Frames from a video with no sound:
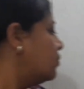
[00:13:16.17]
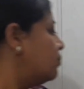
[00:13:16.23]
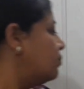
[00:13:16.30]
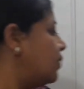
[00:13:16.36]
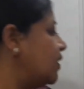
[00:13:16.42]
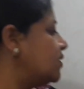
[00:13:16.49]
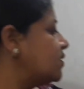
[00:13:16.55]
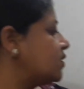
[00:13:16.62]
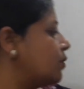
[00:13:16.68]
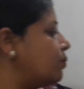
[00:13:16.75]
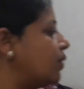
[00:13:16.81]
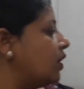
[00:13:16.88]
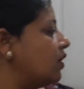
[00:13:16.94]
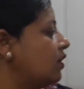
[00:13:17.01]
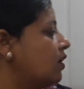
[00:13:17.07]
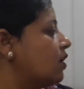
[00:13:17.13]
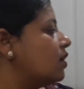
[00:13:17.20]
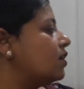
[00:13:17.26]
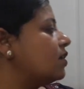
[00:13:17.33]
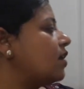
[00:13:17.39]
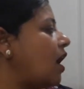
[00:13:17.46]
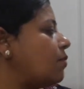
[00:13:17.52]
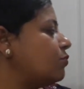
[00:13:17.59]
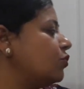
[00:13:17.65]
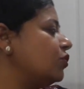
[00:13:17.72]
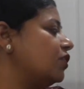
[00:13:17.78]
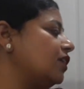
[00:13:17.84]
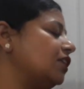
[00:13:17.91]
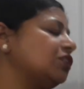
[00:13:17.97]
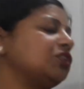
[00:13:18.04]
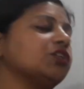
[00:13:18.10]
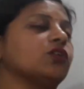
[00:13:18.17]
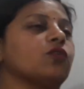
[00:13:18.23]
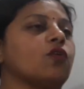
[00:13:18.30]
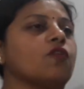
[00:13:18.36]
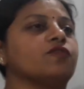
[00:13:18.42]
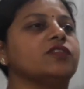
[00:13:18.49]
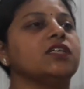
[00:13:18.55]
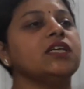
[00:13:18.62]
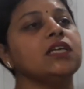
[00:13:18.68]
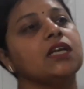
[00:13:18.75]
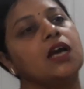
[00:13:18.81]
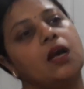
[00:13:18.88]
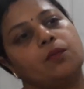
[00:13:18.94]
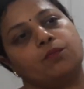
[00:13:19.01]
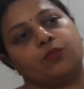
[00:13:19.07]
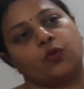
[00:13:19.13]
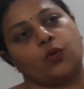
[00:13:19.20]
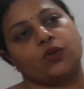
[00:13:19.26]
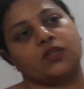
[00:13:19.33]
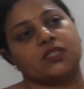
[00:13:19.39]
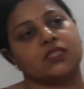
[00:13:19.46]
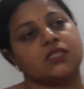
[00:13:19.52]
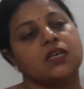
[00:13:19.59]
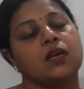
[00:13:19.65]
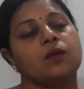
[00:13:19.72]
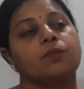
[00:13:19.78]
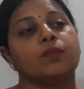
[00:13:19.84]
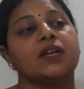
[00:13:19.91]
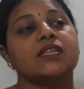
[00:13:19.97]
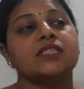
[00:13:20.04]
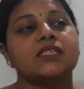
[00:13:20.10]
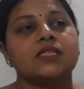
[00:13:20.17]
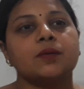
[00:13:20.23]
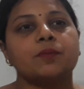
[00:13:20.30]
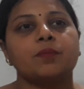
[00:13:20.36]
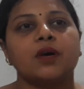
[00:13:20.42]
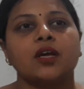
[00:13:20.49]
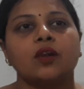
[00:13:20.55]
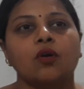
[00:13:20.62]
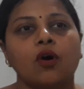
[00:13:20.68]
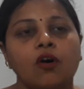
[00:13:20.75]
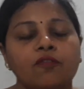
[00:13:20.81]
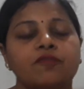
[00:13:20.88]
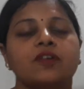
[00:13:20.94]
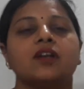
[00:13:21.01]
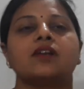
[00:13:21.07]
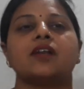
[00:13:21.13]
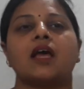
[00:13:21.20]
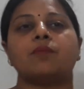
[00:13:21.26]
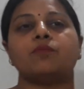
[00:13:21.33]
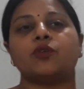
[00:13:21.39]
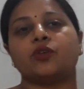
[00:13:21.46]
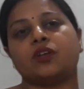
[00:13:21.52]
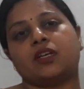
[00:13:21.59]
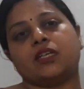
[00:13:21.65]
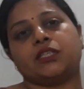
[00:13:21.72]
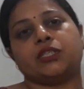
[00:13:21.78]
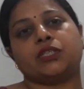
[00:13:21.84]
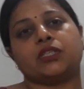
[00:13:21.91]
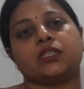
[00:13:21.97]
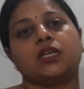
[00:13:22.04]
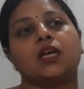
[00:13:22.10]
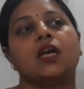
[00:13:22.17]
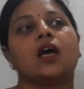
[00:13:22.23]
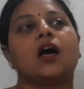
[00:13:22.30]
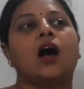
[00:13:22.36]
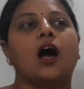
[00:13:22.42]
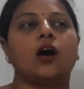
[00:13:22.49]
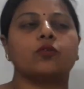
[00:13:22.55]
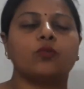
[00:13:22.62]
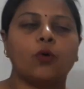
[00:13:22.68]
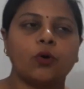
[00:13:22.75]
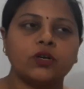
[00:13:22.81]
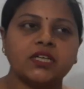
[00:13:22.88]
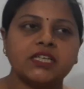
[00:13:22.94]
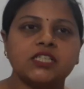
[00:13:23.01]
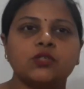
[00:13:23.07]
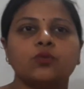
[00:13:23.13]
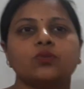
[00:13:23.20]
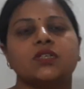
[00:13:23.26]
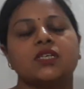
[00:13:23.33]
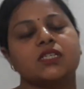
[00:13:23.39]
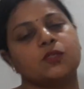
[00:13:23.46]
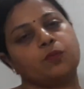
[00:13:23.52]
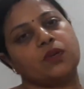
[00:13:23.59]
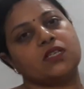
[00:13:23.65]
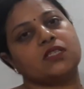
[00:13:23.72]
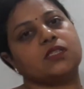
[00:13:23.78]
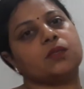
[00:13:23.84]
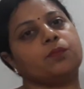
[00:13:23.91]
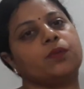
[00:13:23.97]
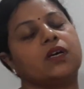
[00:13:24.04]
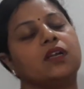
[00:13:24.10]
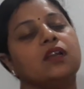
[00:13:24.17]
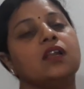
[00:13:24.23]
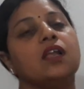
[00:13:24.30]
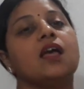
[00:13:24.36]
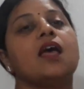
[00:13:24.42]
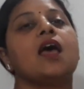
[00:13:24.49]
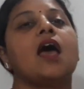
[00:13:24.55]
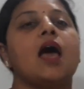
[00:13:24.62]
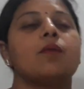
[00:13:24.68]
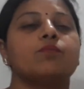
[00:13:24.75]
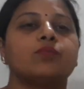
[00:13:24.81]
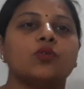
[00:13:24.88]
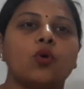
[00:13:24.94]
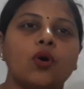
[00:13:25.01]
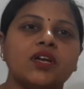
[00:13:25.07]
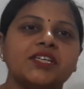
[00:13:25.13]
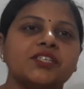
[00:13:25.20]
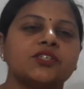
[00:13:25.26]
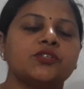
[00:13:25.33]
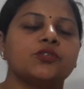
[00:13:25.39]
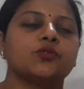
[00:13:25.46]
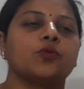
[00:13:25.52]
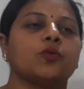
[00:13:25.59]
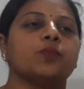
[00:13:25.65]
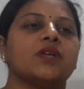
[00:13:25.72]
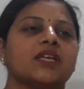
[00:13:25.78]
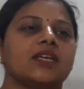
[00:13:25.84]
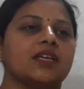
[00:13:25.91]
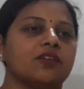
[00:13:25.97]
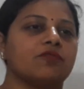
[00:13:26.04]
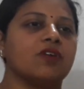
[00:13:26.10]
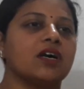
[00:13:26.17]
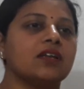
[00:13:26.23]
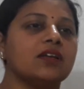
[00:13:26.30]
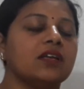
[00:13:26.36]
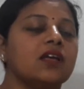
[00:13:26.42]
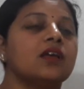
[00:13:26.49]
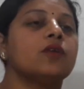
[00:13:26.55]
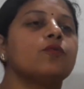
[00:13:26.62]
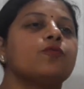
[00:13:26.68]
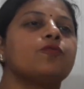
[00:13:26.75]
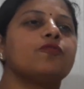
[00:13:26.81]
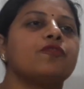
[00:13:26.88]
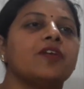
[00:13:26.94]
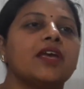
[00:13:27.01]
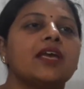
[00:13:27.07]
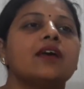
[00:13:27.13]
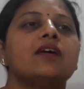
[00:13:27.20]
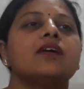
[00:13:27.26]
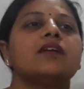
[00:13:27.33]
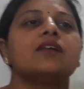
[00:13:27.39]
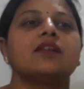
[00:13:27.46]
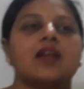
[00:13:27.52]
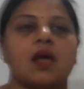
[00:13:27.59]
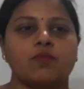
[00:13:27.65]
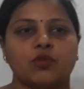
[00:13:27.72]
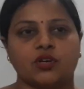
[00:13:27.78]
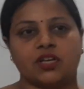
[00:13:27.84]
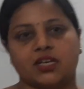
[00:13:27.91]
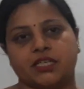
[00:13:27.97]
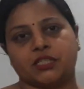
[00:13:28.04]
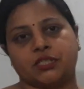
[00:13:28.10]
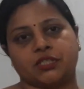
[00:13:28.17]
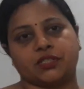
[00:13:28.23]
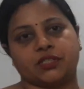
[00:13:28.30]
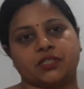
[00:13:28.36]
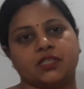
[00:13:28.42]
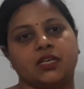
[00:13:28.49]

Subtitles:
principle remuneration of the employees. Principle of remuneration. According to this principle, employees should be given fair remuneration.